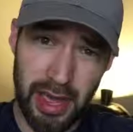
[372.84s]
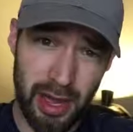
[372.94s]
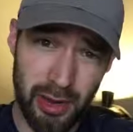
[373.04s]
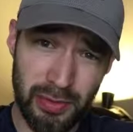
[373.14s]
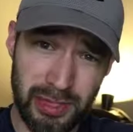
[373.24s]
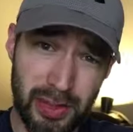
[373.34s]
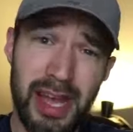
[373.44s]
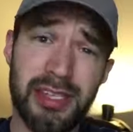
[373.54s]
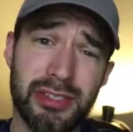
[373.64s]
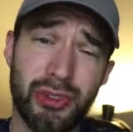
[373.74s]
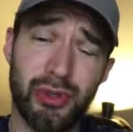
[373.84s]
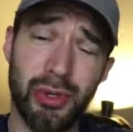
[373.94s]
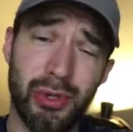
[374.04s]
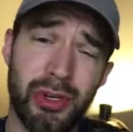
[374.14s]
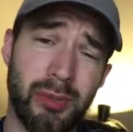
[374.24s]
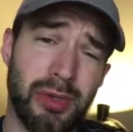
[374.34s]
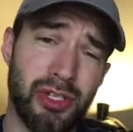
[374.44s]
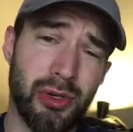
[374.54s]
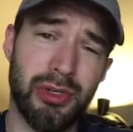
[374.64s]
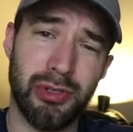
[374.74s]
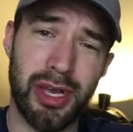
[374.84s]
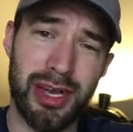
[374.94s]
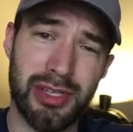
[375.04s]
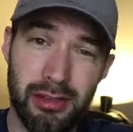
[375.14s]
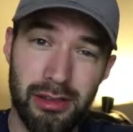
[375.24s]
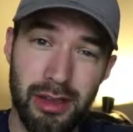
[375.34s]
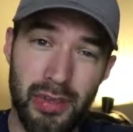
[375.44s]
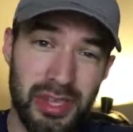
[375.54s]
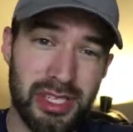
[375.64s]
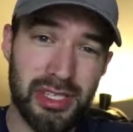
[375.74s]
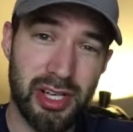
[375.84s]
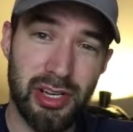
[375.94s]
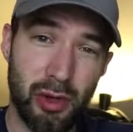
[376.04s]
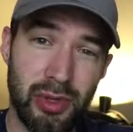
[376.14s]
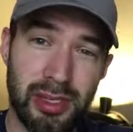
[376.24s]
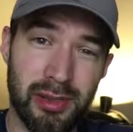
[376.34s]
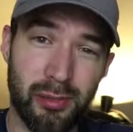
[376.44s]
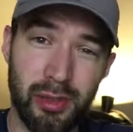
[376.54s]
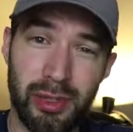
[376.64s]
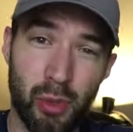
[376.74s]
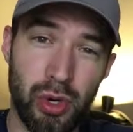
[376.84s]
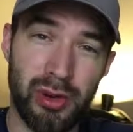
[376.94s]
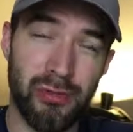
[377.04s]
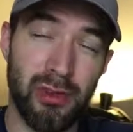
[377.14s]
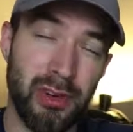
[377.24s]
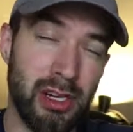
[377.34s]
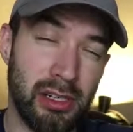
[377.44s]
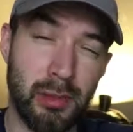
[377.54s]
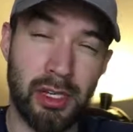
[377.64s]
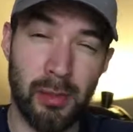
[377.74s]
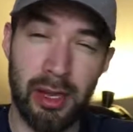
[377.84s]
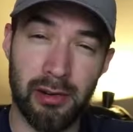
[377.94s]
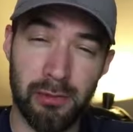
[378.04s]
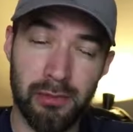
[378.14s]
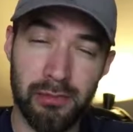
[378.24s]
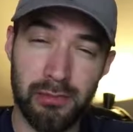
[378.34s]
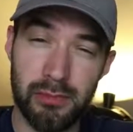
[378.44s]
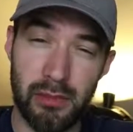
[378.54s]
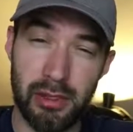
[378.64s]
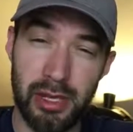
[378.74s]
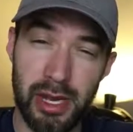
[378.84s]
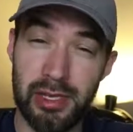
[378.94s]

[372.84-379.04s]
Now, the last controller I'm going to be showing you guys, this is going to only really work for a very limited amount of you